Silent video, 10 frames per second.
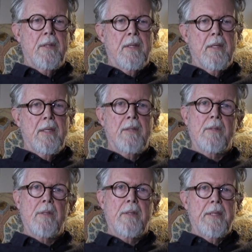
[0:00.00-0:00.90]
styles
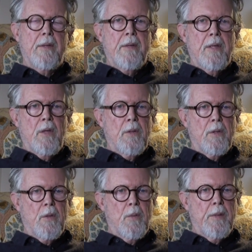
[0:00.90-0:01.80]
earlier in her
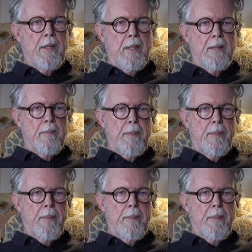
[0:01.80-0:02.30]
career.